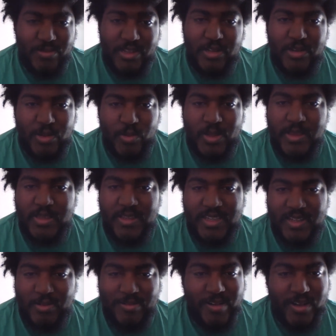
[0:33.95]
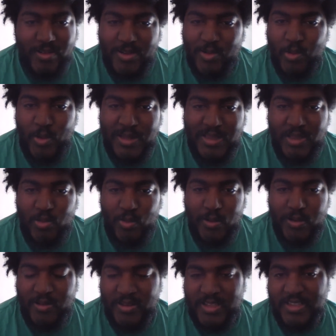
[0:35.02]
We don't know what the we don't know what the
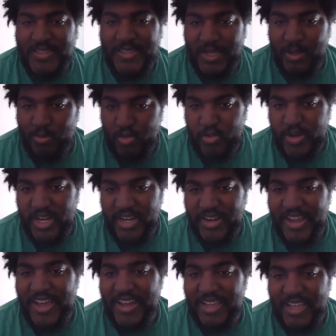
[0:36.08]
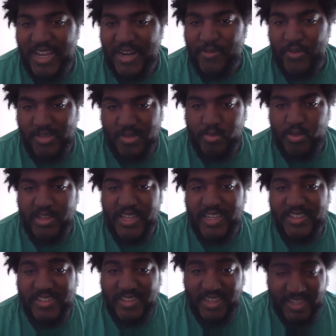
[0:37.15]
world it's gonna bring now that conference play
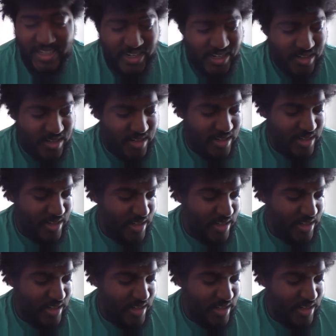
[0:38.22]
is here